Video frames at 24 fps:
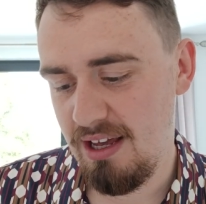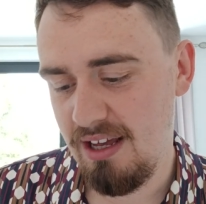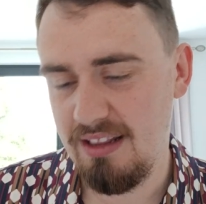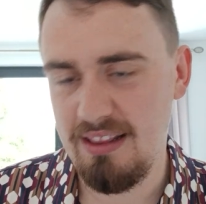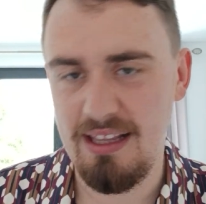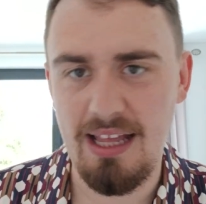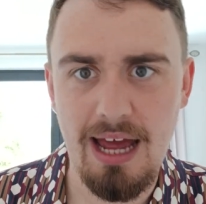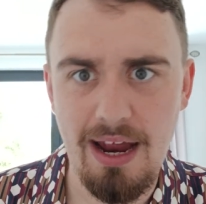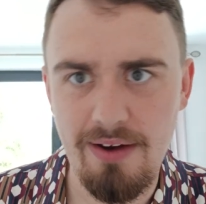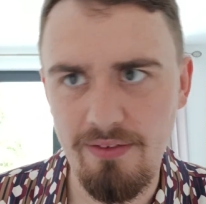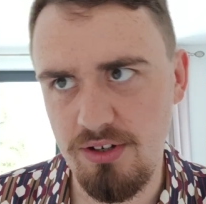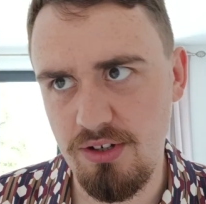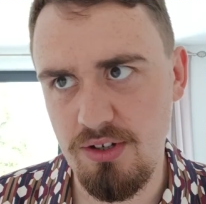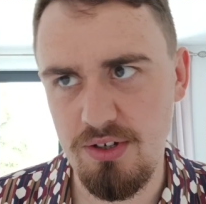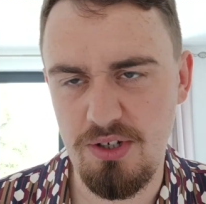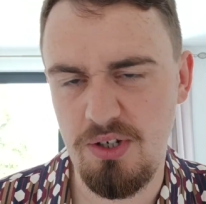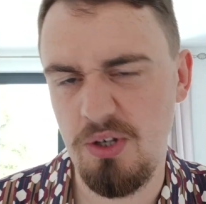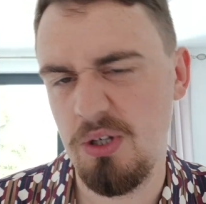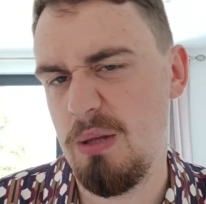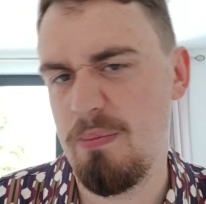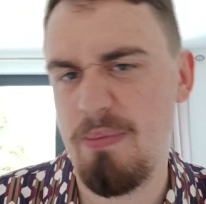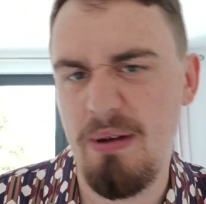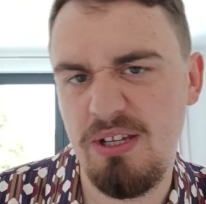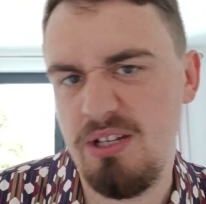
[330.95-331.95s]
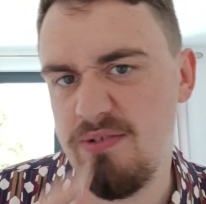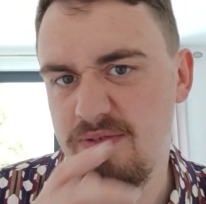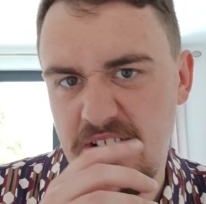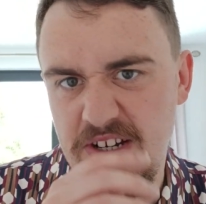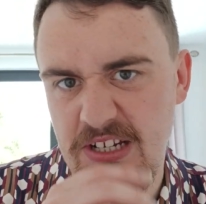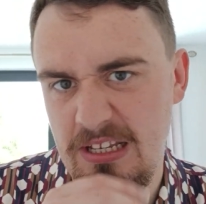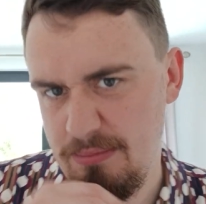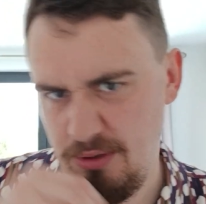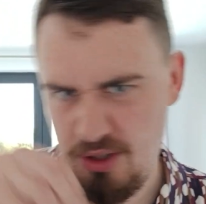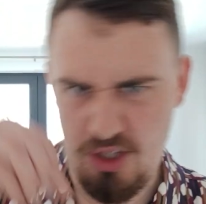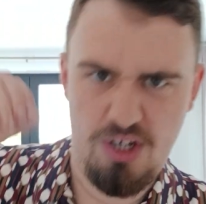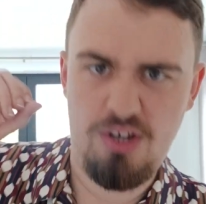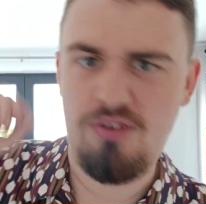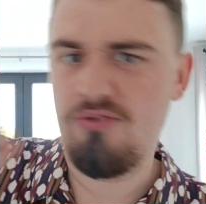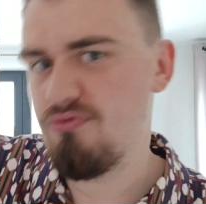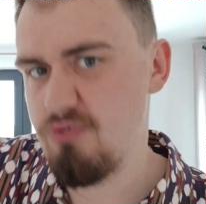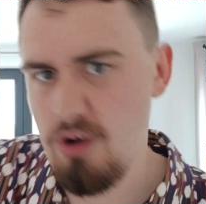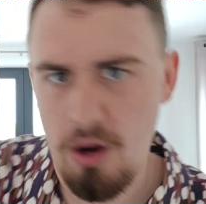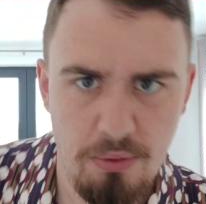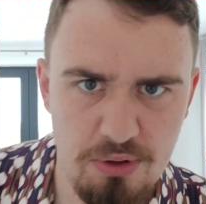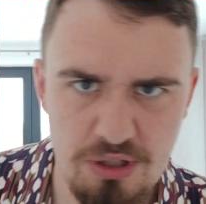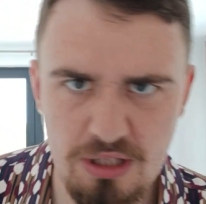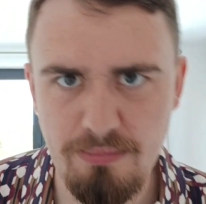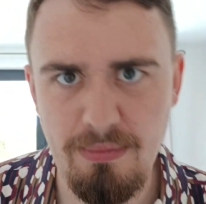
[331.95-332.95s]
Lyra does, "You're the better wrestler," but she
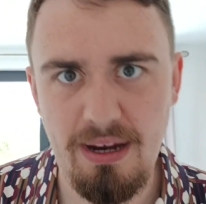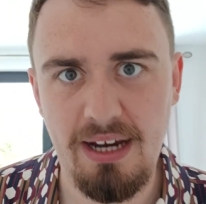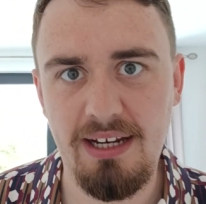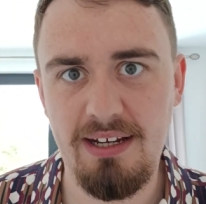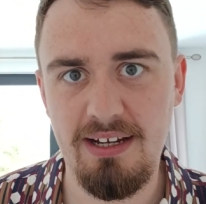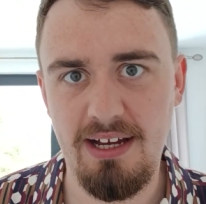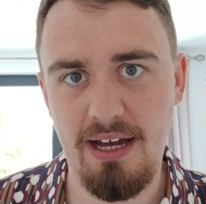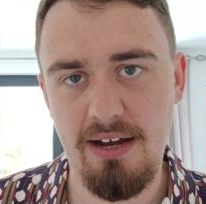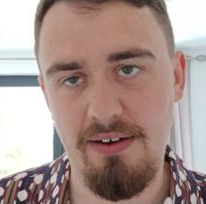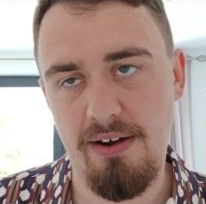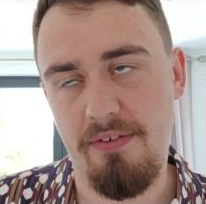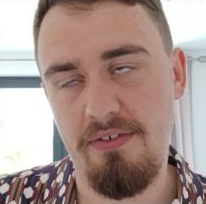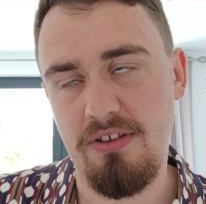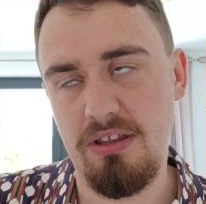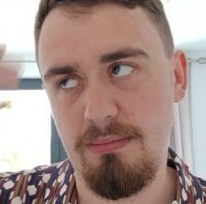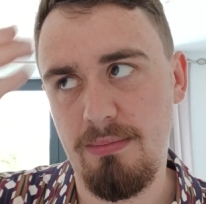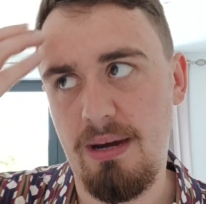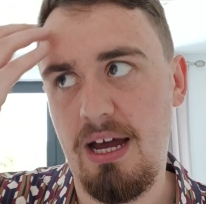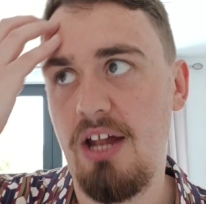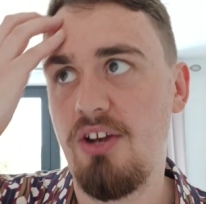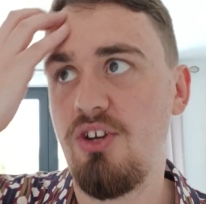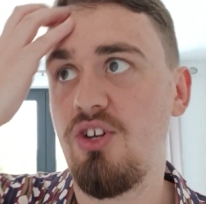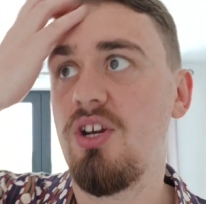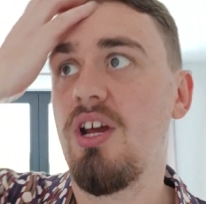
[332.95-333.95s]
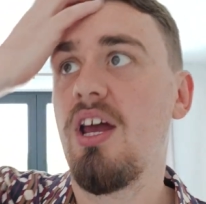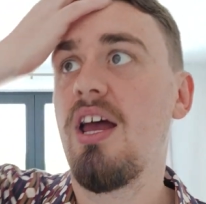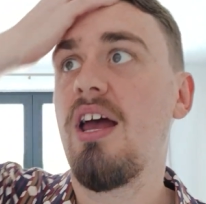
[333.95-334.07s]
throws the mic at her after the match.